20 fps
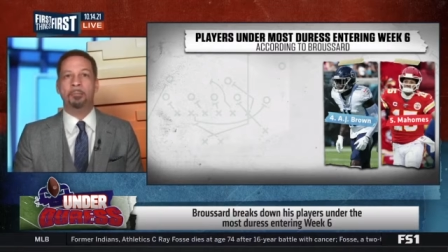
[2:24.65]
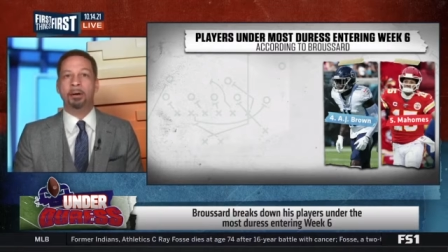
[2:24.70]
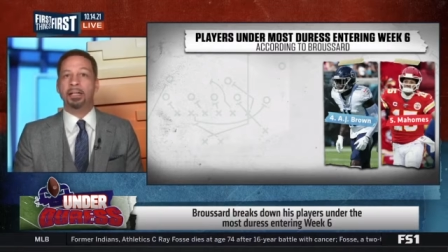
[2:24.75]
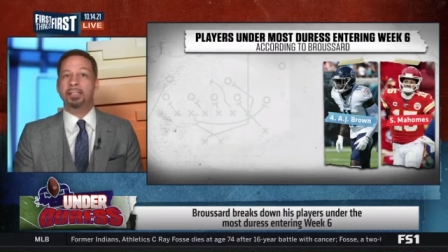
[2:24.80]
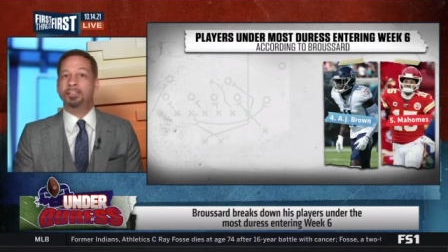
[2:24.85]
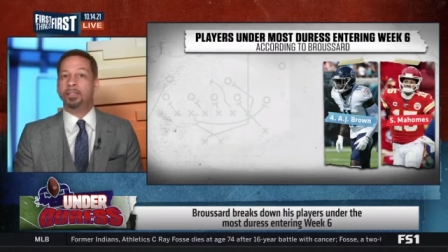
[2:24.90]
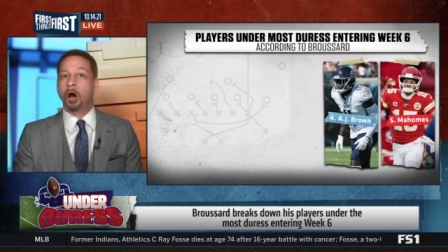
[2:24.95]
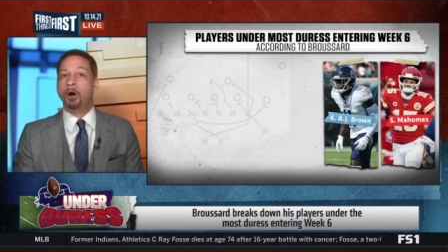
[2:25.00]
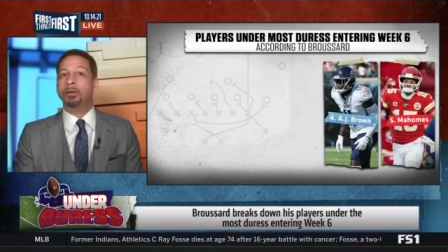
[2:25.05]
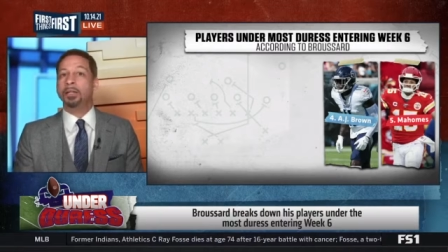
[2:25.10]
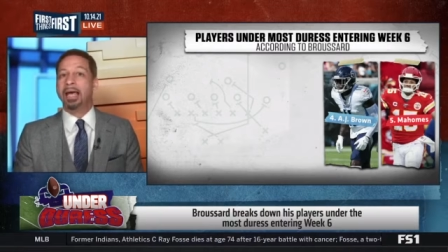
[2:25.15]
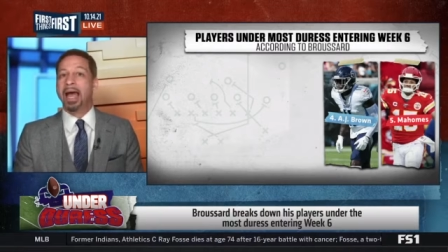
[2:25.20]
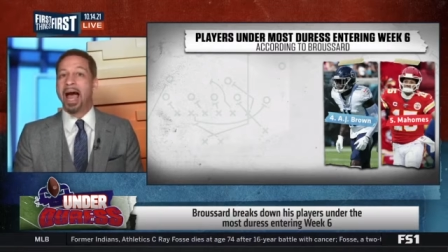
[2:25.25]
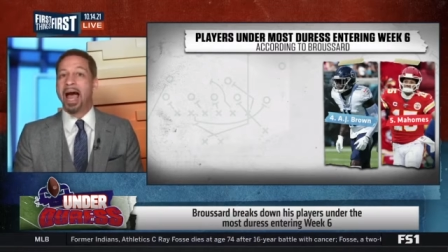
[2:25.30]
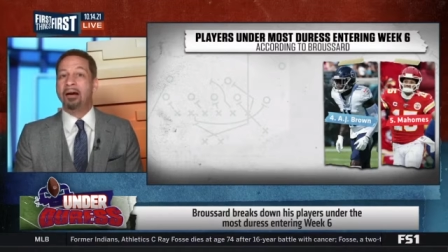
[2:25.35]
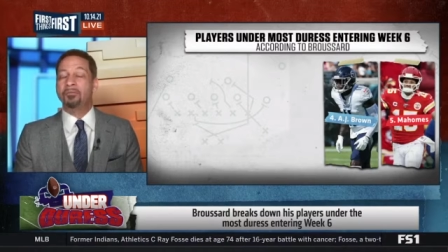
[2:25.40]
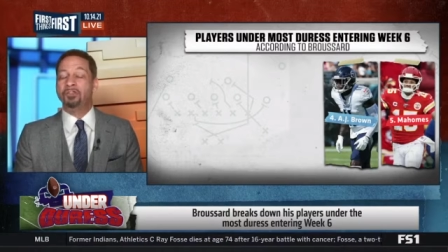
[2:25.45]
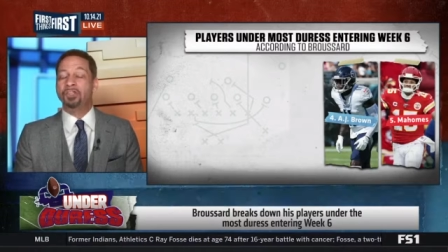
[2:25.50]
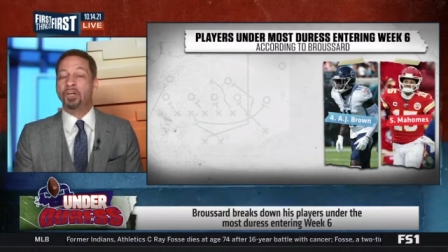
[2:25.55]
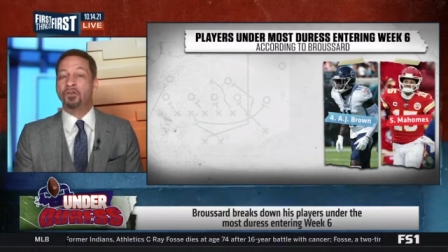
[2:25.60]
but he's only
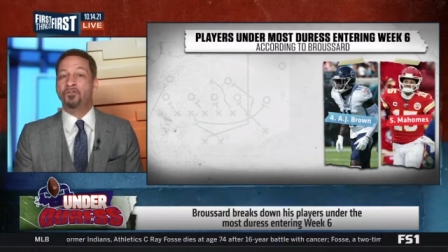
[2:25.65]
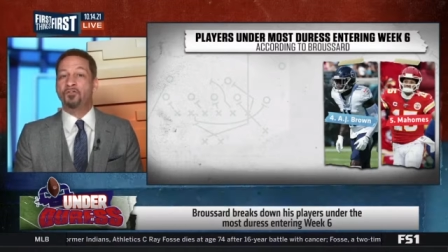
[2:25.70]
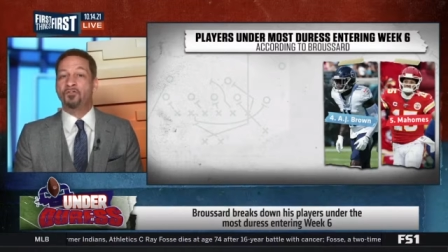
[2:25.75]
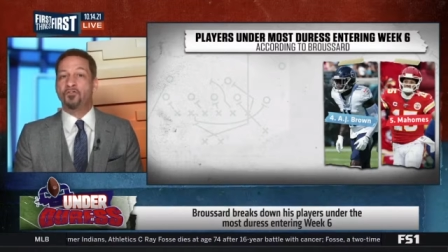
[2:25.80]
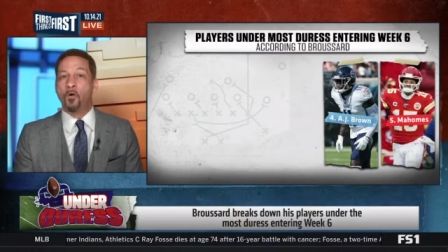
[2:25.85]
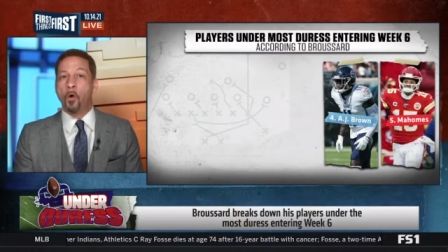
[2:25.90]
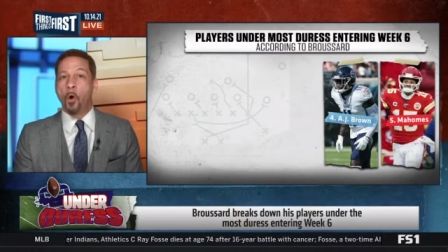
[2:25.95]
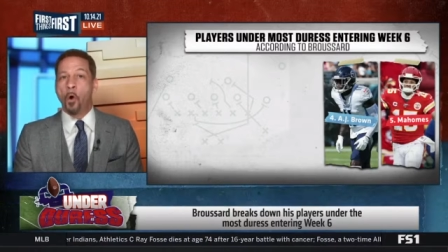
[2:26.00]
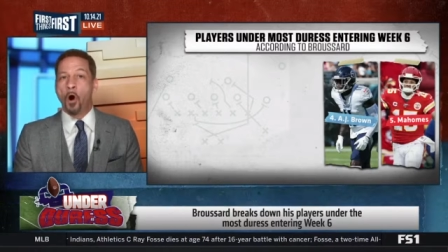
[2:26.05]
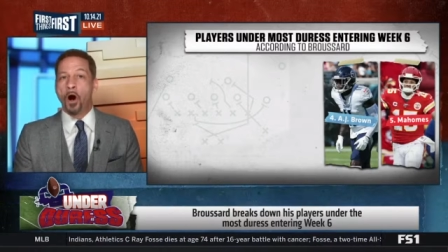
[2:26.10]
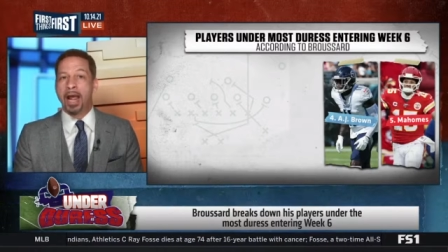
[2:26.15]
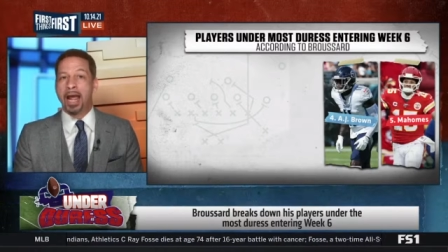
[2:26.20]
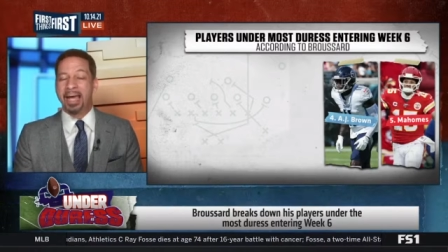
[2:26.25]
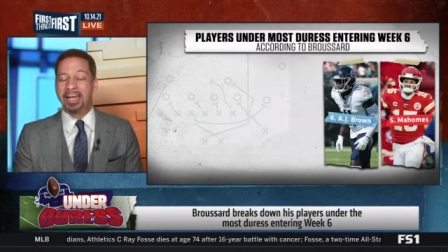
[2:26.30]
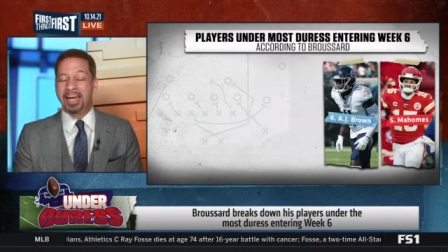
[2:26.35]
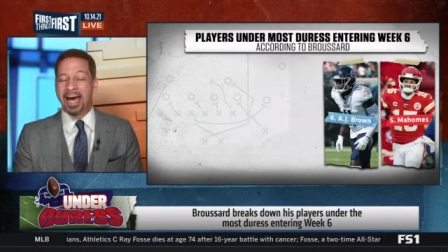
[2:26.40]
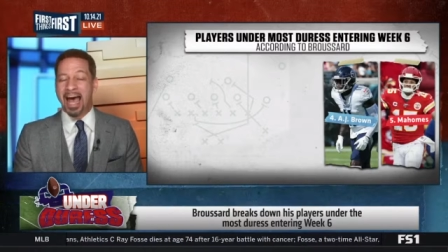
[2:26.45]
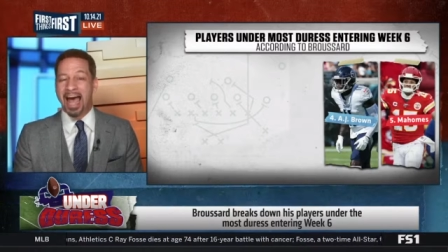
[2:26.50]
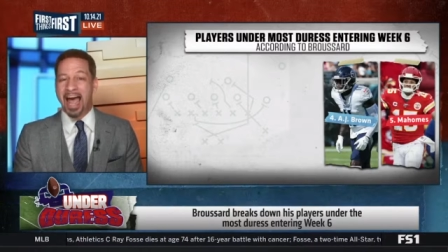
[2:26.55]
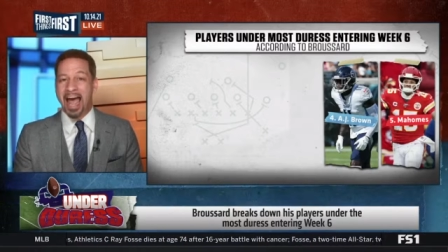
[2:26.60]
averaging four
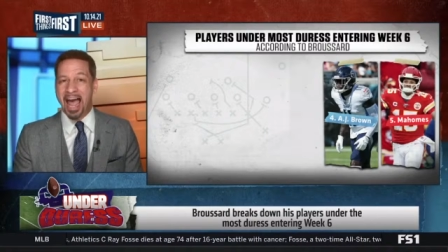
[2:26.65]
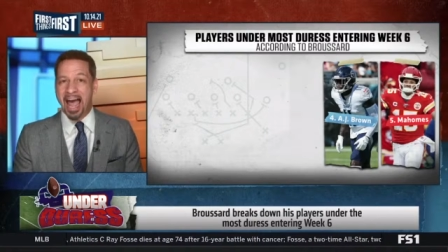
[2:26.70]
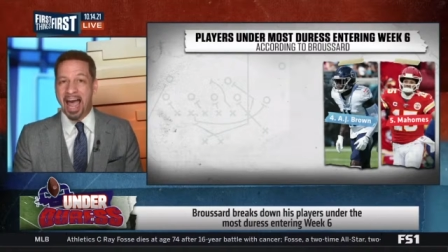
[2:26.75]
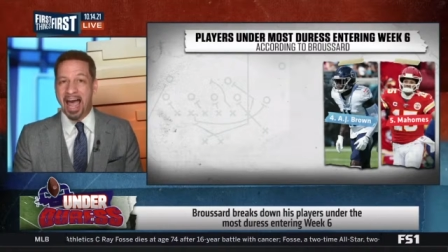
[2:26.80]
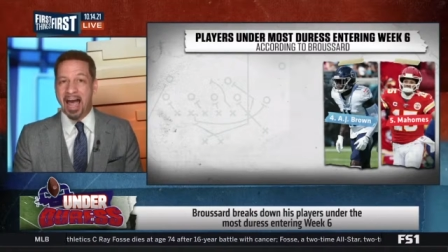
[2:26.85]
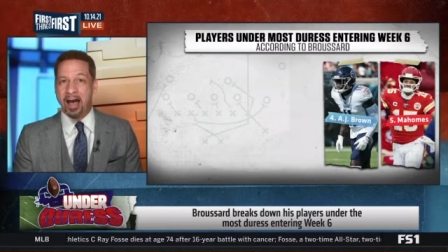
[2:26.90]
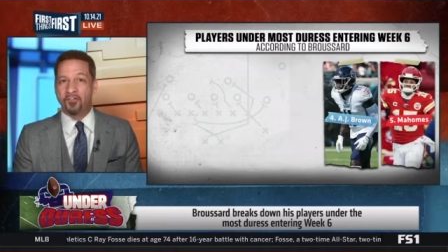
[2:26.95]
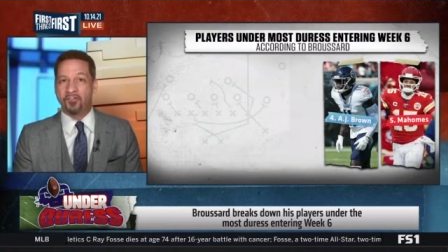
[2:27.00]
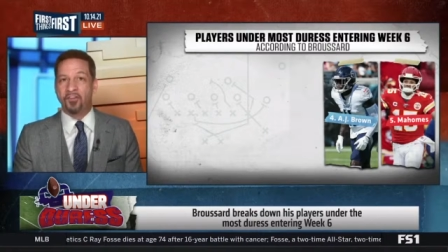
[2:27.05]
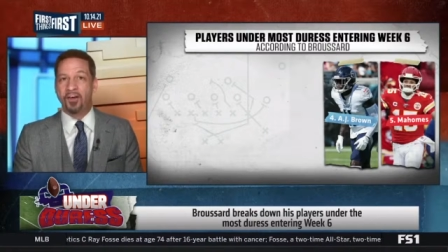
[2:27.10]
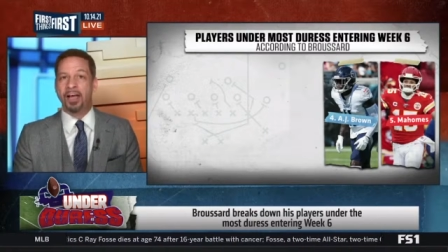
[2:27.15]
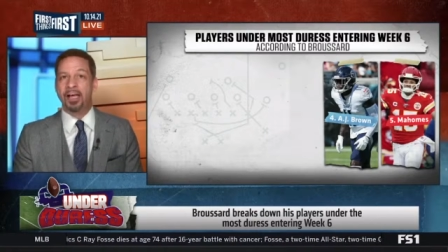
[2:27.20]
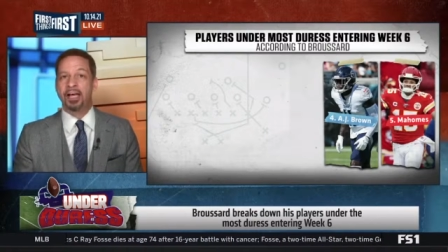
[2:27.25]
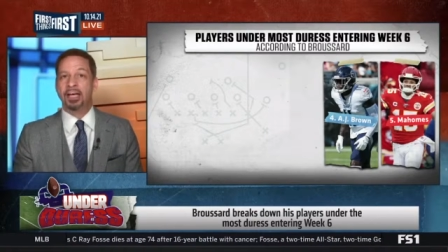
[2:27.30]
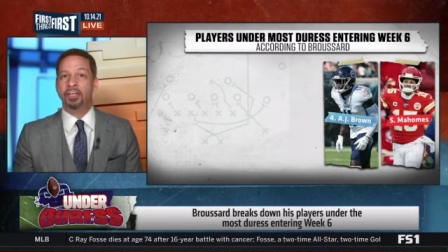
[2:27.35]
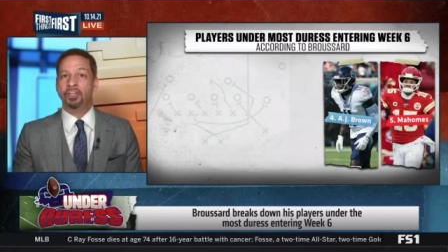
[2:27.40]
and a half